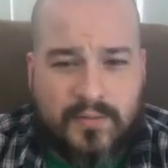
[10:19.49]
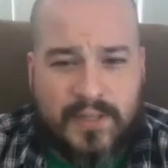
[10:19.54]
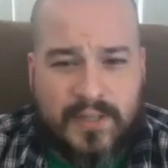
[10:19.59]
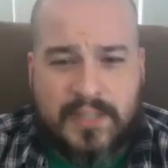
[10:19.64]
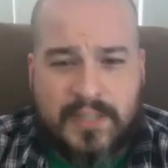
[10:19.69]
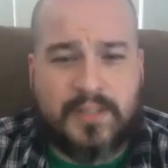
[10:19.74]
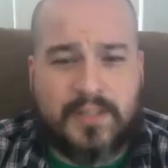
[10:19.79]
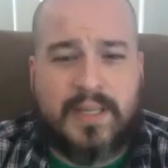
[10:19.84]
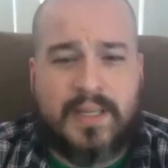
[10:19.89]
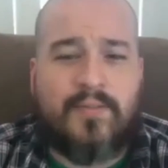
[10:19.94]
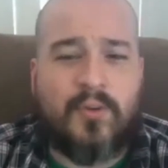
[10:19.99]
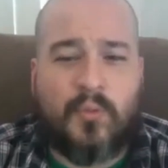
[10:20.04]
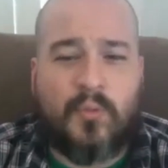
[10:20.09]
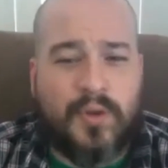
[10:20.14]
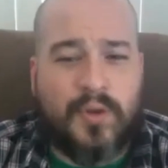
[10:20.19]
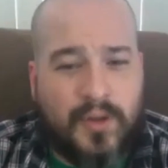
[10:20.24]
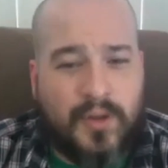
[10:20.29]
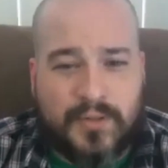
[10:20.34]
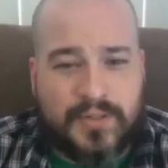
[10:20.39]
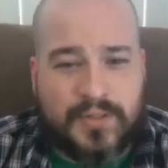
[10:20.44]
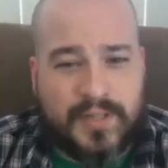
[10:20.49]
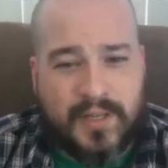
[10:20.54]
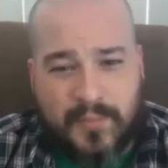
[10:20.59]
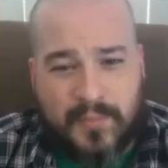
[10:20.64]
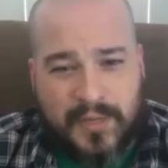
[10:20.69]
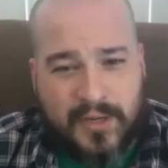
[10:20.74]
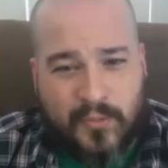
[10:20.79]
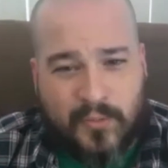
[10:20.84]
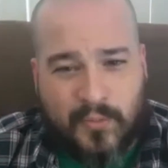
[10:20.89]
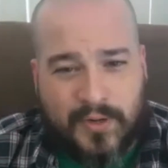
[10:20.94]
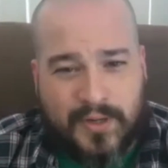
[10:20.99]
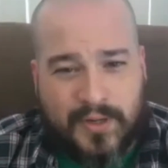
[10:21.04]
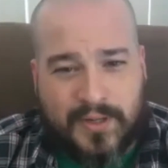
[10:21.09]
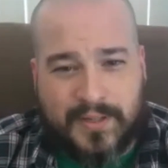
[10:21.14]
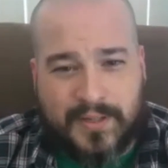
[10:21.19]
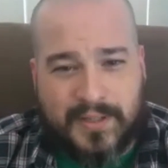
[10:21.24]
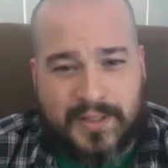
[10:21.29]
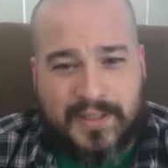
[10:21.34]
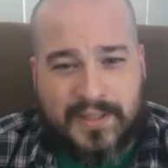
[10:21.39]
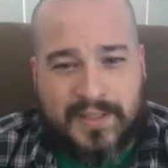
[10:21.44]
Eventually everyone knows how to make a
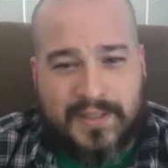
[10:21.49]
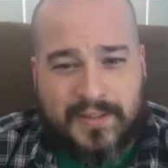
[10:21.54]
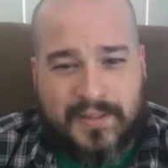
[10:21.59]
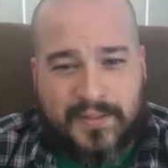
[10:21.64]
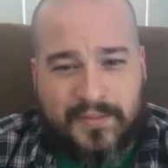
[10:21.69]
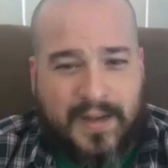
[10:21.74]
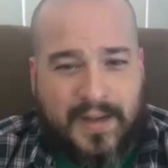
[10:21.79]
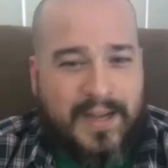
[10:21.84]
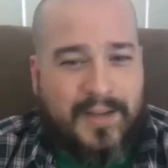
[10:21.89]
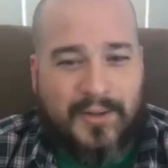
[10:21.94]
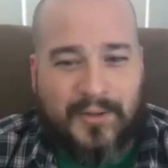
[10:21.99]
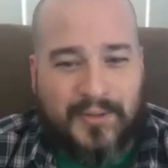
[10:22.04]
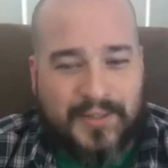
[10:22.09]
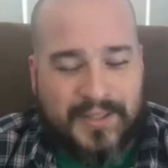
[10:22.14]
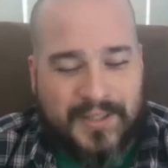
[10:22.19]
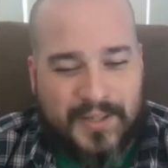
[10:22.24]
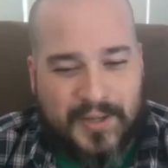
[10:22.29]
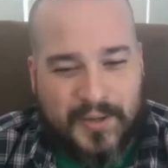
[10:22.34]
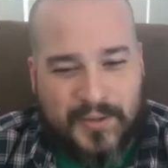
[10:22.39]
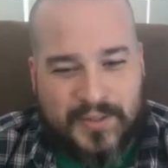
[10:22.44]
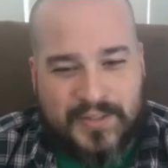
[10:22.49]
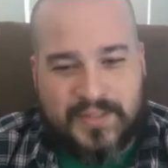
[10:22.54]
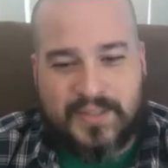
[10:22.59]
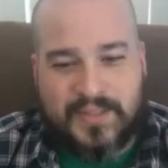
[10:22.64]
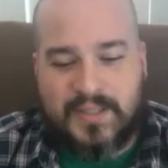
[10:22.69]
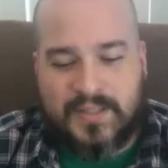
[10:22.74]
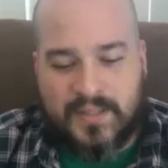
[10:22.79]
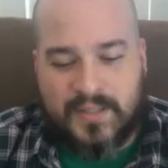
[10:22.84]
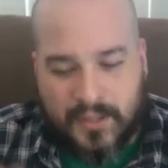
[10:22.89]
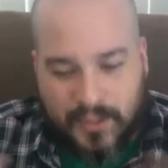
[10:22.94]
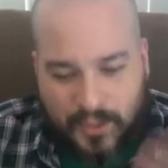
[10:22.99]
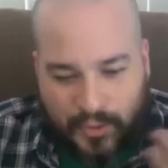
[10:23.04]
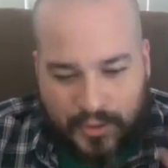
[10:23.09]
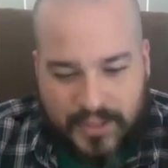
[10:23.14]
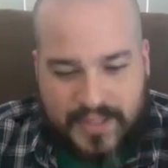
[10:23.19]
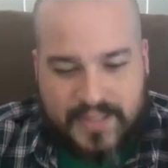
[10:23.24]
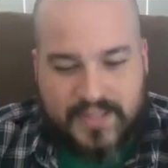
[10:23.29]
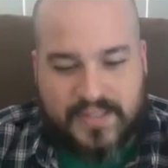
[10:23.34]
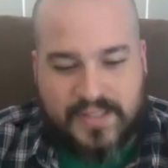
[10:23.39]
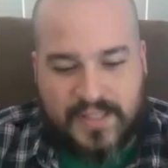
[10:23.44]
Word file. You know, it's a
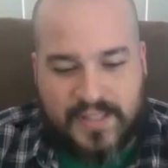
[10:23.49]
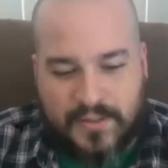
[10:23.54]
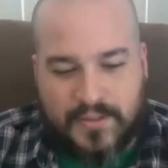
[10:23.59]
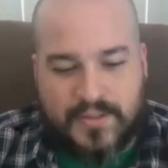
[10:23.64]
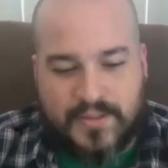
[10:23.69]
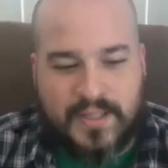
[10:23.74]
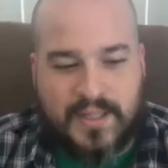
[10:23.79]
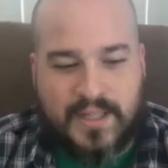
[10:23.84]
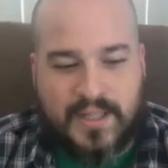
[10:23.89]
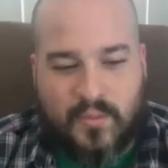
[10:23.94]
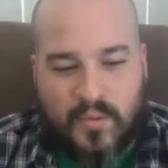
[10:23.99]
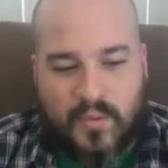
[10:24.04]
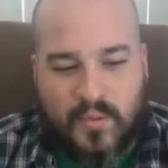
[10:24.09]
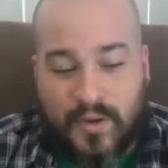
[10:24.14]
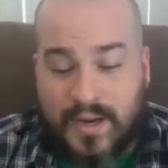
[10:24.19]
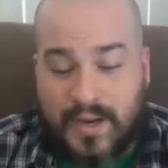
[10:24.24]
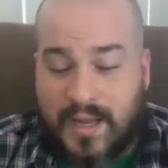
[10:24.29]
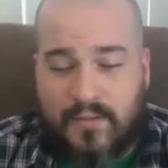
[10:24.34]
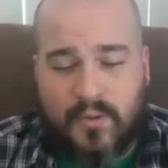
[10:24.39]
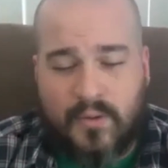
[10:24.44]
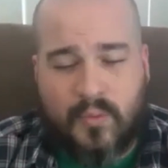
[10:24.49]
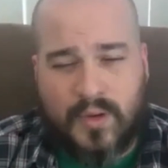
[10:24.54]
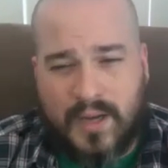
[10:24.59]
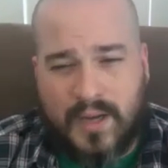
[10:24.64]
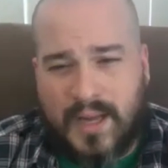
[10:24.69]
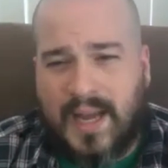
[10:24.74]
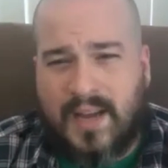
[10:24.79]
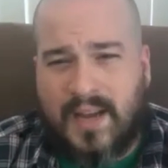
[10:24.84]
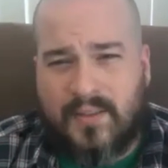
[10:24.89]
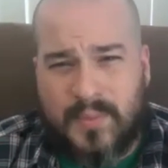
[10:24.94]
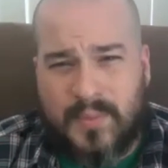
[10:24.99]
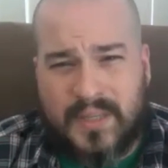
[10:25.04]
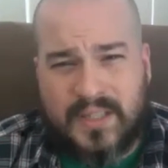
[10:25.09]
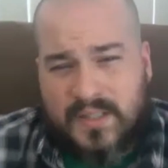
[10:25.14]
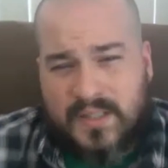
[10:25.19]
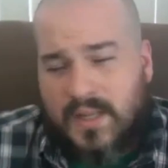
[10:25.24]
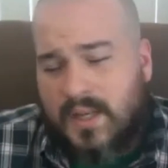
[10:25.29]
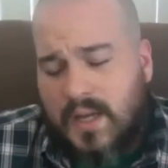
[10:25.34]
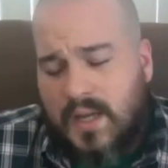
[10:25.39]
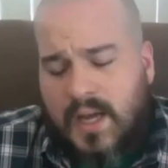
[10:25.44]
learning skill set that we want everyone to have,
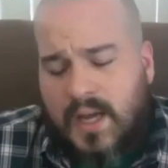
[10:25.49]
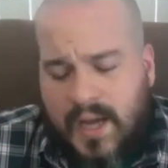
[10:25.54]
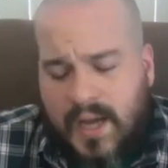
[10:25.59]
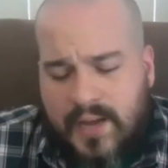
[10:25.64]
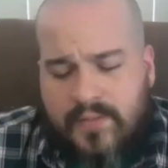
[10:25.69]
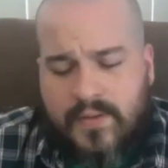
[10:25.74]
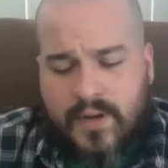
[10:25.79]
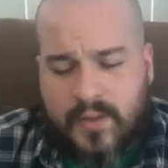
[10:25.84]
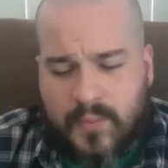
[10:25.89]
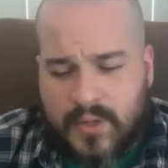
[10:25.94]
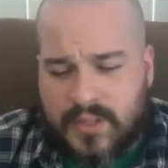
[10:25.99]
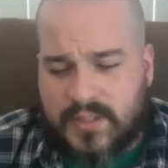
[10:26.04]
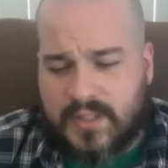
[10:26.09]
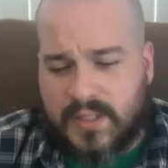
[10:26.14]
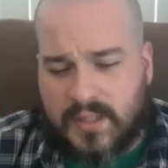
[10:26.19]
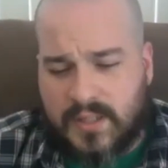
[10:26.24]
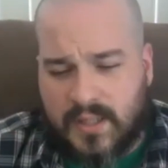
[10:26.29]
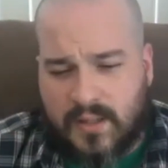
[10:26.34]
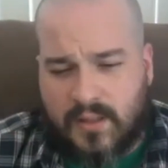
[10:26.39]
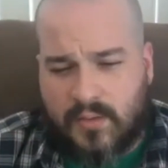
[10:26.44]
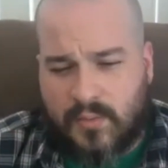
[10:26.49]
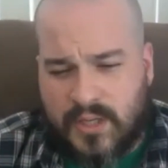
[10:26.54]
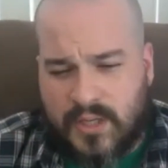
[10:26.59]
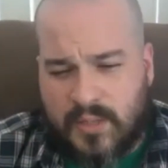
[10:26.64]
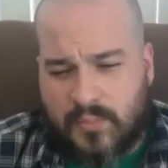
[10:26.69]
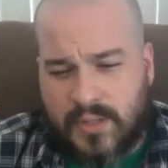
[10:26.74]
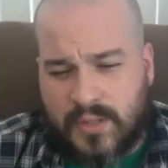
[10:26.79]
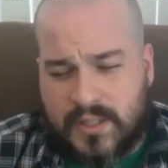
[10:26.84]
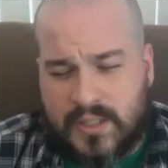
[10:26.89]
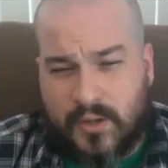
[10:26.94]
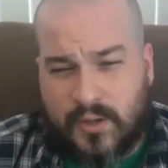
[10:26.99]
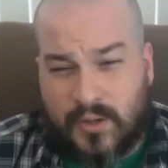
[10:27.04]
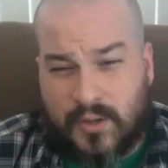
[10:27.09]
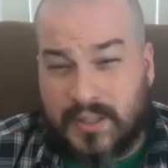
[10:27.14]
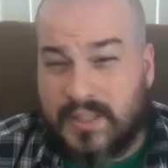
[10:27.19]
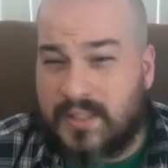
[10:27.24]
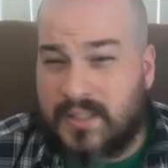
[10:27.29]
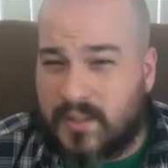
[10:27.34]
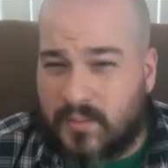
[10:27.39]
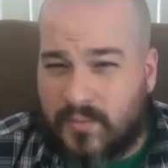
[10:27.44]
because I very much think that 3D printing, or
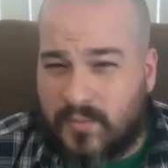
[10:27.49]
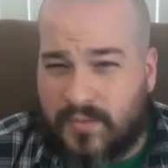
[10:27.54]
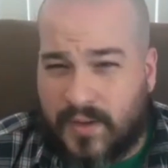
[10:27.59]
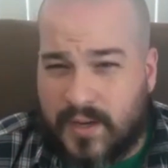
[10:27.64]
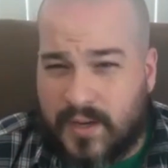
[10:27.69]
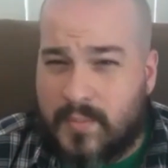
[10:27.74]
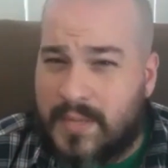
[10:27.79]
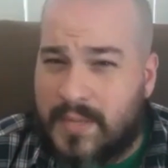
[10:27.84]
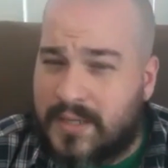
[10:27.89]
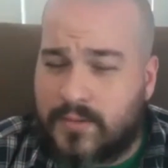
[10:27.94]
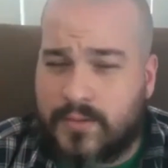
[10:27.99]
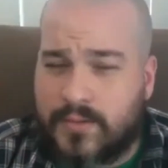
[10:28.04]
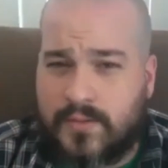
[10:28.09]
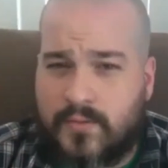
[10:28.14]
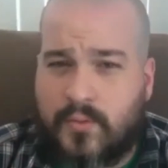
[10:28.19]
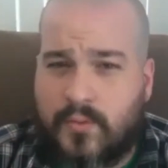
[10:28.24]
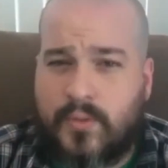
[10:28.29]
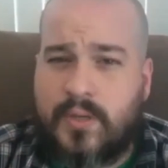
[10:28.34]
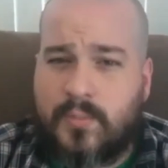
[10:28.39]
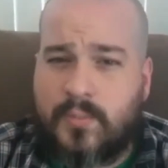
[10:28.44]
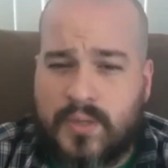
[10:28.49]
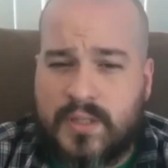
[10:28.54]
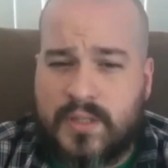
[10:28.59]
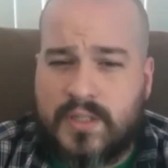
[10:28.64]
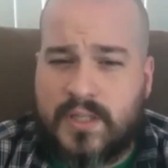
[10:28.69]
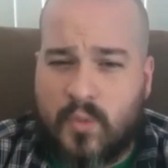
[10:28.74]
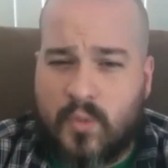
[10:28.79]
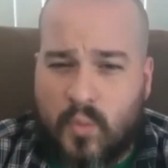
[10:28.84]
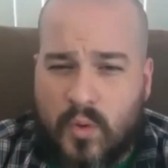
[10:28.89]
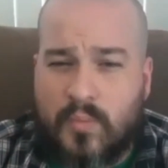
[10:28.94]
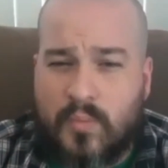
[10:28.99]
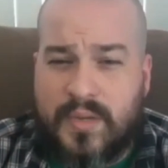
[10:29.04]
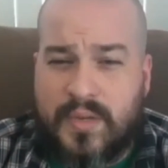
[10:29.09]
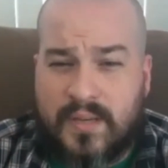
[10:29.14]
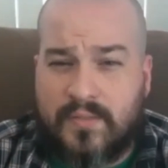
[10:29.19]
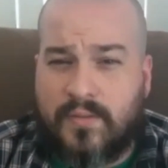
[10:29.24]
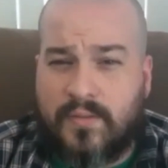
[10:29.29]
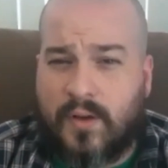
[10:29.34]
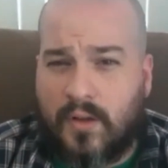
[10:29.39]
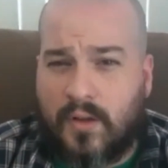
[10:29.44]
at least the fundamentals of 3D printing, will
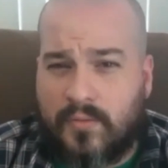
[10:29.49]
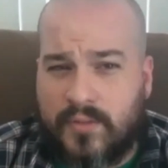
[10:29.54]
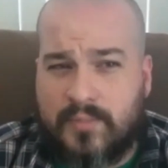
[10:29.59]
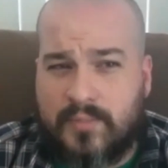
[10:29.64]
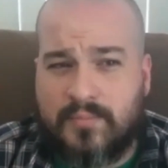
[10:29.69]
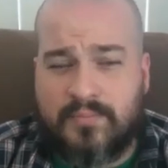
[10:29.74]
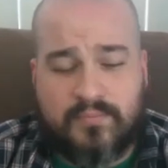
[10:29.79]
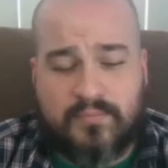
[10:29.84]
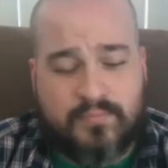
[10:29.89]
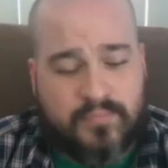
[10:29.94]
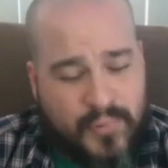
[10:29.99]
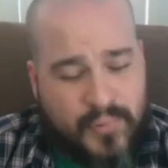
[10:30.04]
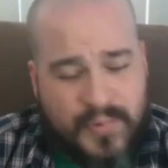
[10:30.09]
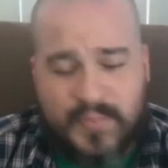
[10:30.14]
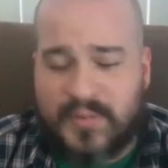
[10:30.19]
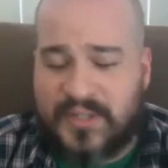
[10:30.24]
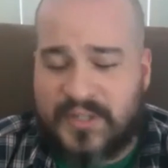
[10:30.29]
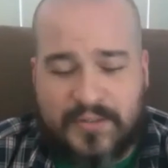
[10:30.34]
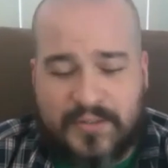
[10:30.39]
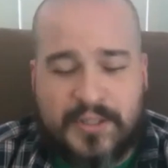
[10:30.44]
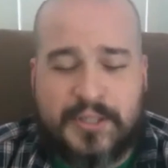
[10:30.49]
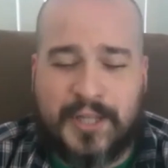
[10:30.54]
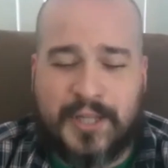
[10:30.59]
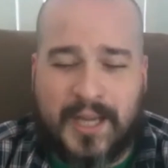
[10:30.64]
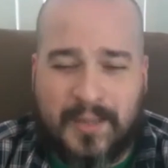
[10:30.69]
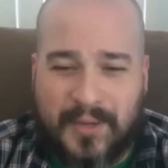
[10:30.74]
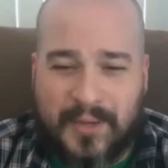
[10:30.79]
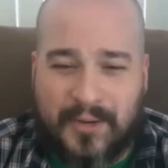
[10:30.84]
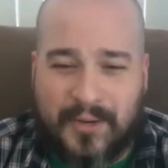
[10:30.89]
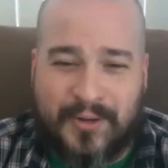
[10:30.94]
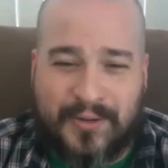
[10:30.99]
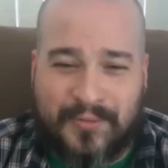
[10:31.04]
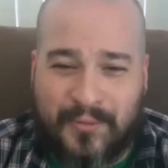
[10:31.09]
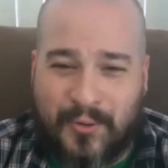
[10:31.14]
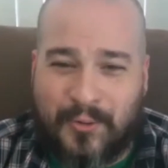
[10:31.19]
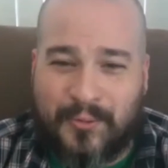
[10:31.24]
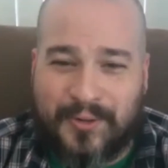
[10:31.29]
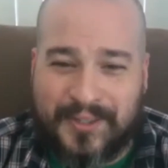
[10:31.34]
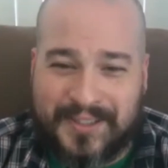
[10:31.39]
be involved in pretty much every job going forward.